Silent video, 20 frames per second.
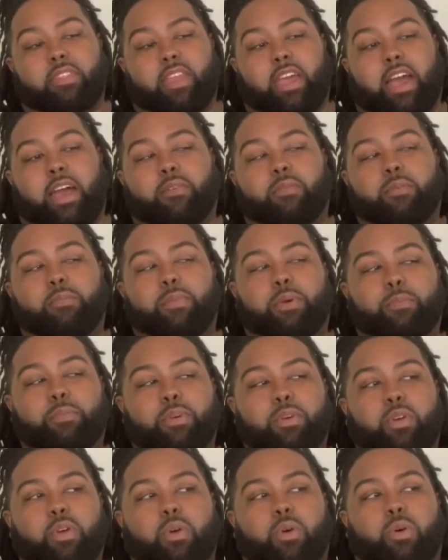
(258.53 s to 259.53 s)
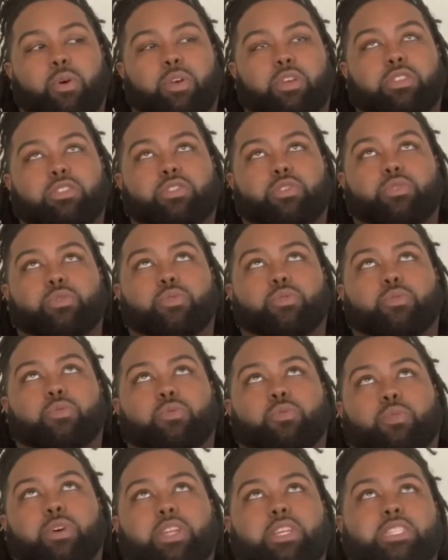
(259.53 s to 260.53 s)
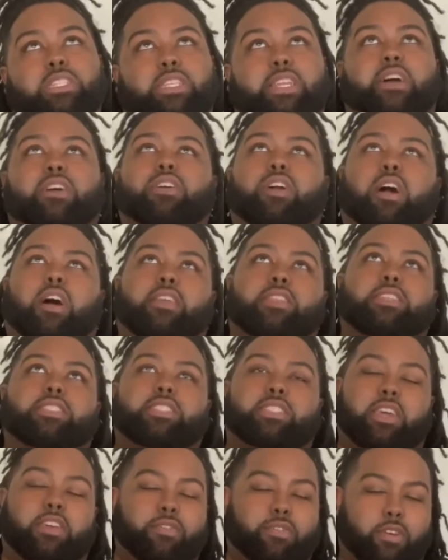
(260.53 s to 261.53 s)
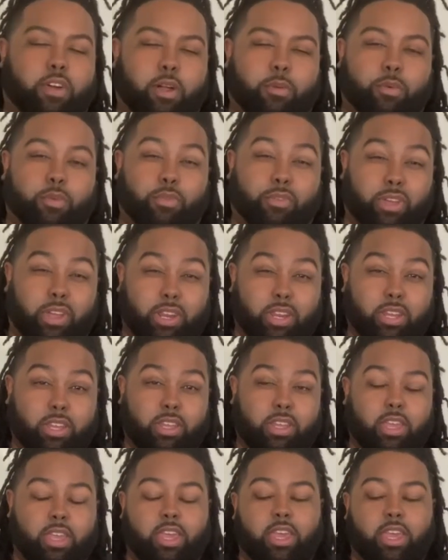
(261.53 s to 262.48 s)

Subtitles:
I remember going to what is now called the State Farm Arena.